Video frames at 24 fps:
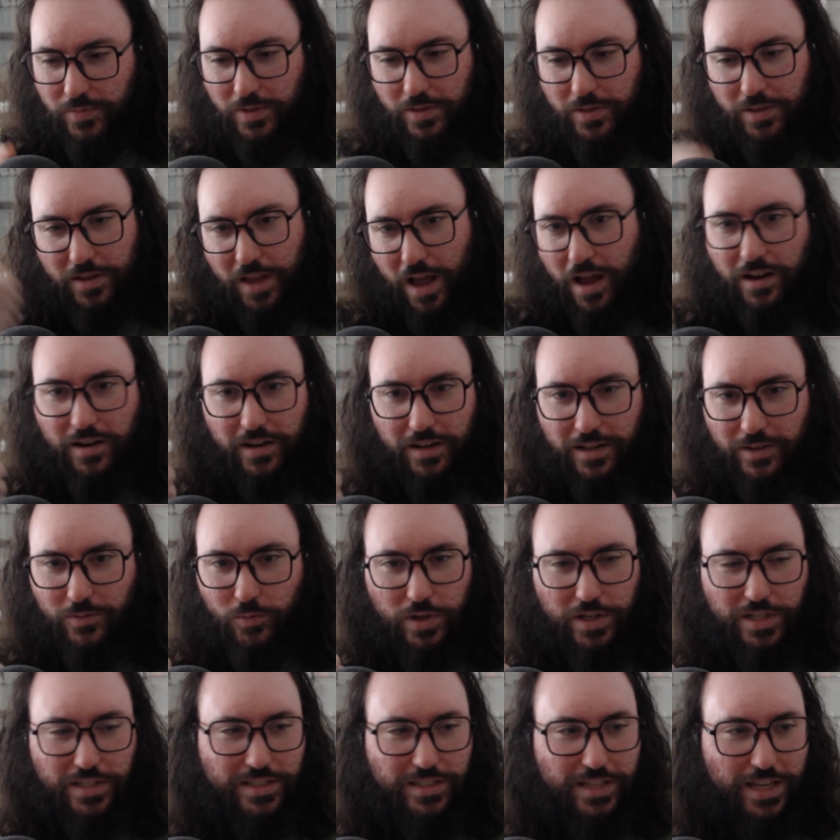done it
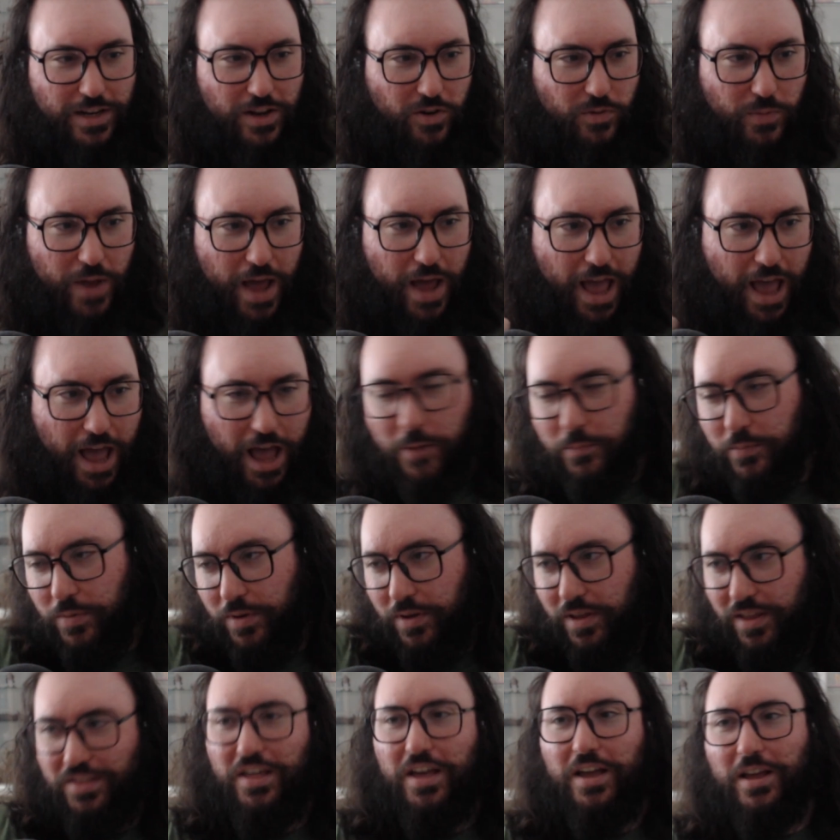what it said on the app
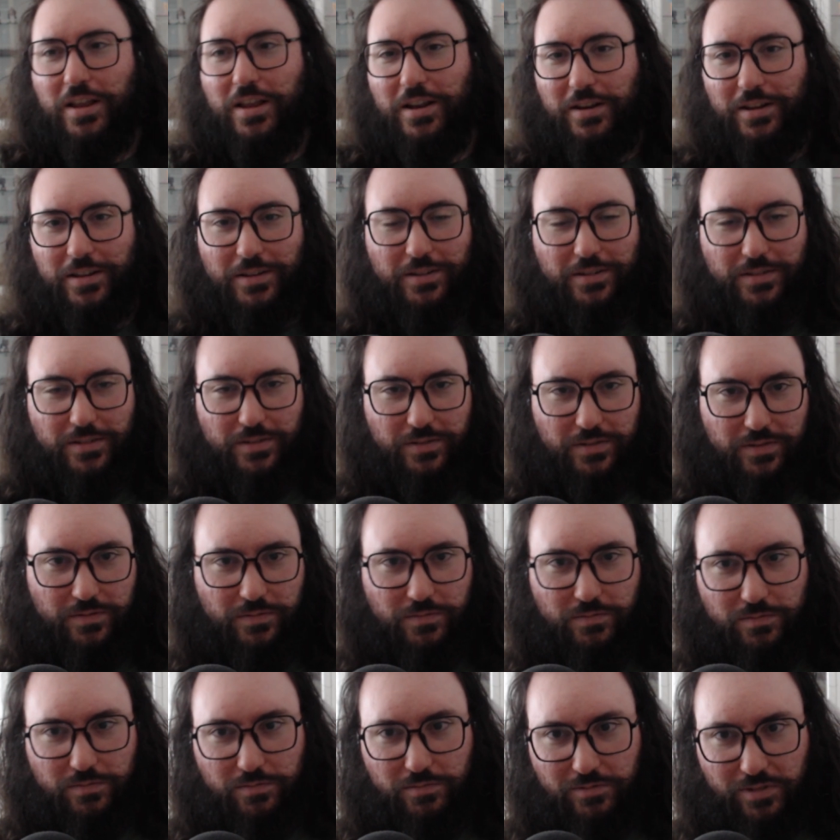and then
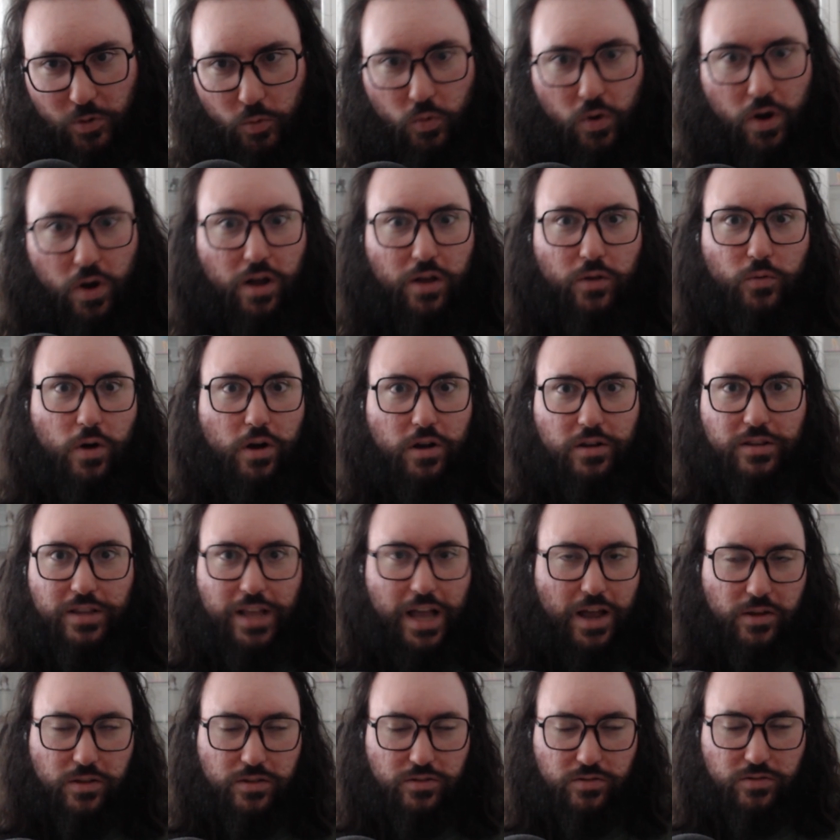walked
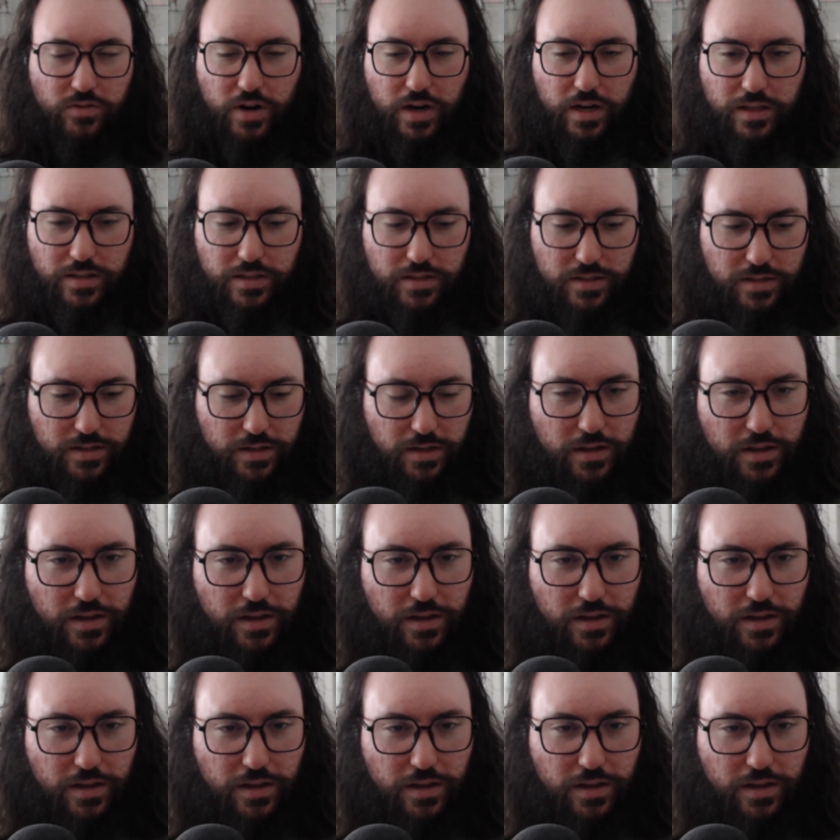out, right?